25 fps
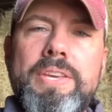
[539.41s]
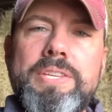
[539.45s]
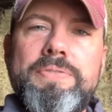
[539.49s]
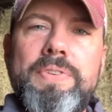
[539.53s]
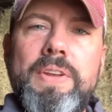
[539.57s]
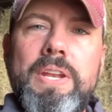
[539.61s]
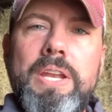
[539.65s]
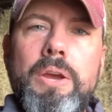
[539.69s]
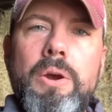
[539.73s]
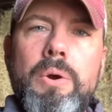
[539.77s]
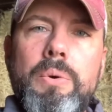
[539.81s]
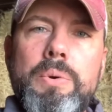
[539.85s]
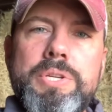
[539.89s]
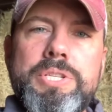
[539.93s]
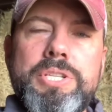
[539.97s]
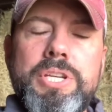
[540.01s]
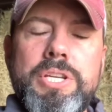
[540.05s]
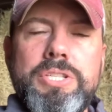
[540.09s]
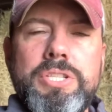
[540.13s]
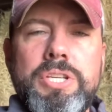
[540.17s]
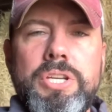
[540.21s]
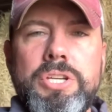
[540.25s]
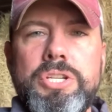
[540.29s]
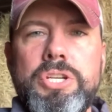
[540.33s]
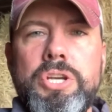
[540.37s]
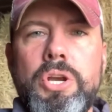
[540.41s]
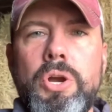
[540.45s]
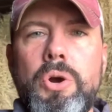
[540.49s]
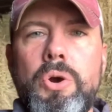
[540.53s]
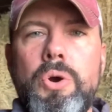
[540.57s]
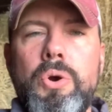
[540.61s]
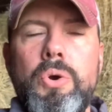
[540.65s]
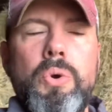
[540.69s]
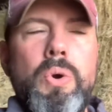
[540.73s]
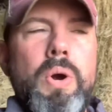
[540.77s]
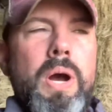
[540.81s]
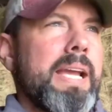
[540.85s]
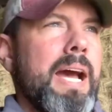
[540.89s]
video was just to
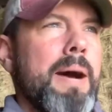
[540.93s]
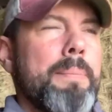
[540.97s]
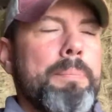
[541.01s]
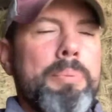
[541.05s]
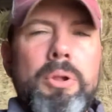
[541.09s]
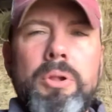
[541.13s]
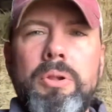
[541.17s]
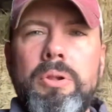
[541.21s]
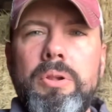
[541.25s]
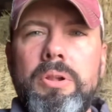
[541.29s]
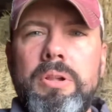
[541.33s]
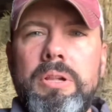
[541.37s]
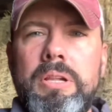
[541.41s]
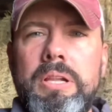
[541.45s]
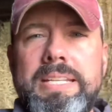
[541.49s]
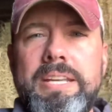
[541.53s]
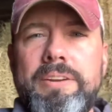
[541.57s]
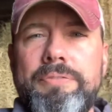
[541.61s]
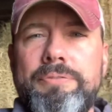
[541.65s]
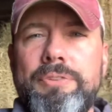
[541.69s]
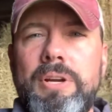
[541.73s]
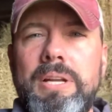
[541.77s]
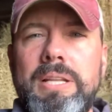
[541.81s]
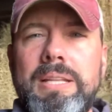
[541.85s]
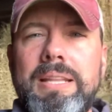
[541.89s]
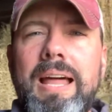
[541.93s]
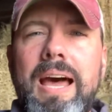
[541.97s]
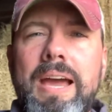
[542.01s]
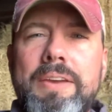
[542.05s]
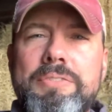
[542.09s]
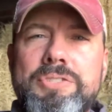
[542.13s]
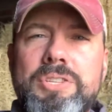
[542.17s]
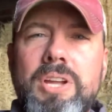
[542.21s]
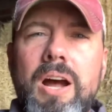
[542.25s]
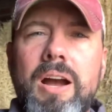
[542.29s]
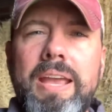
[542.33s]
show a couple different livestock